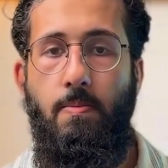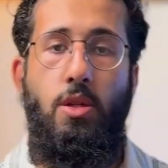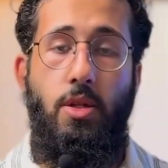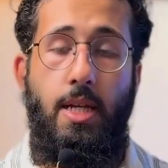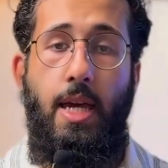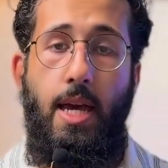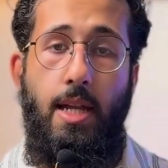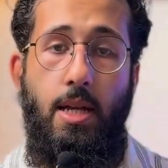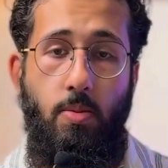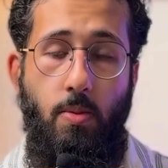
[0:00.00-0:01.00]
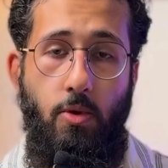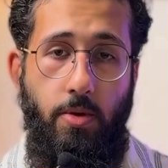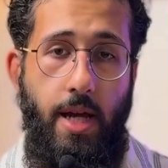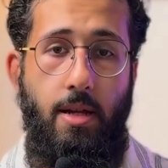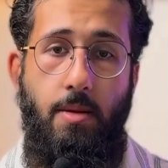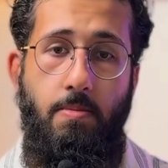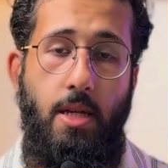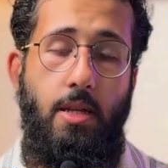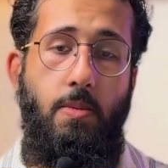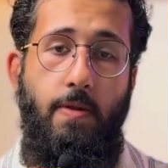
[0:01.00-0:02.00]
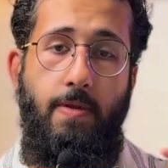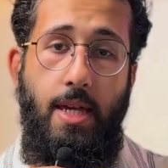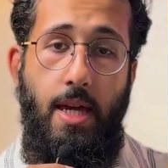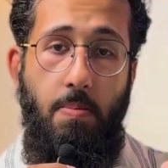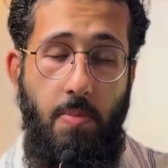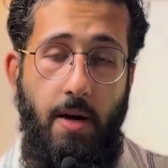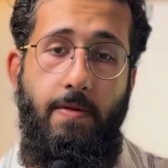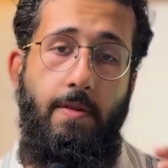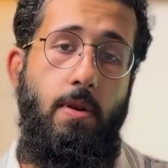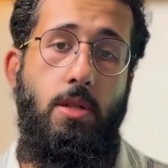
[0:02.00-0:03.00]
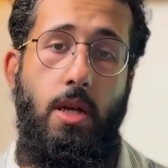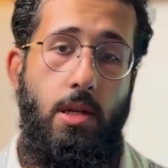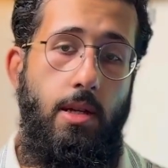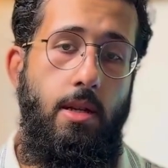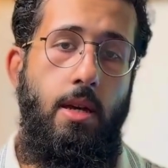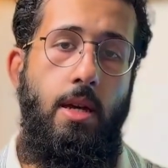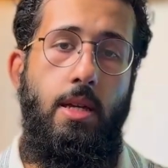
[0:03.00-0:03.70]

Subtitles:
So to get a little bit more granular, in terms of the above the fold section,